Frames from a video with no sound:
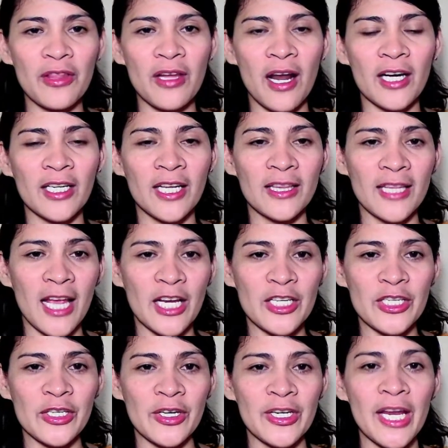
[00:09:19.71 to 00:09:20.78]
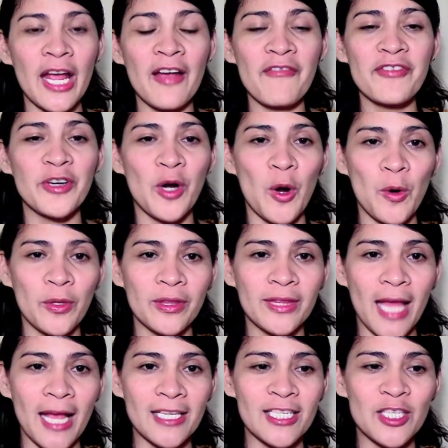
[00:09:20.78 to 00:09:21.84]
the architecture, they have their own
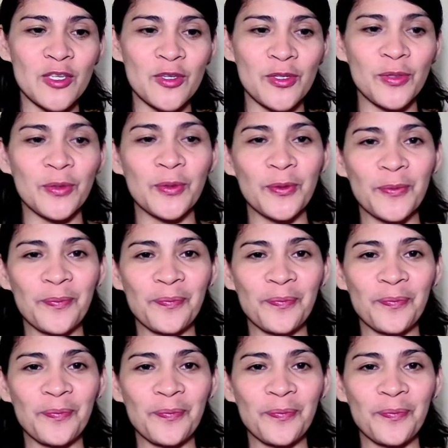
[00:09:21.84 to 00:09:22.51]
tasks to do,